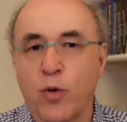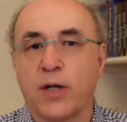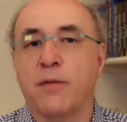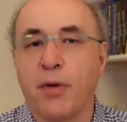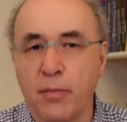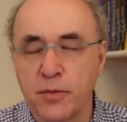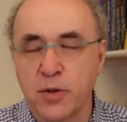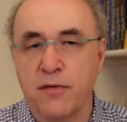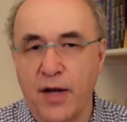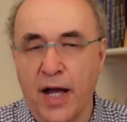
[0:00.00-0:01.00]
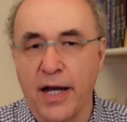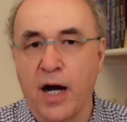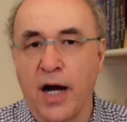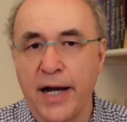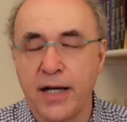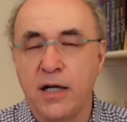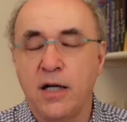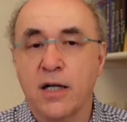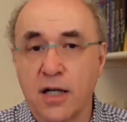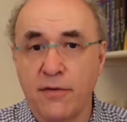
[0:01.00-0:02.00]
One of the problems of AI
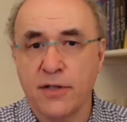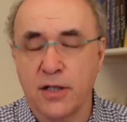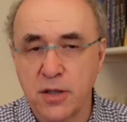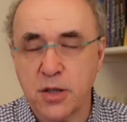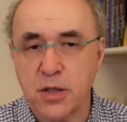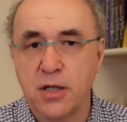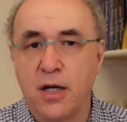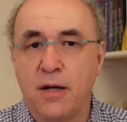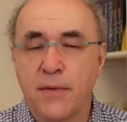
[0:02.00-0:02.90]
governance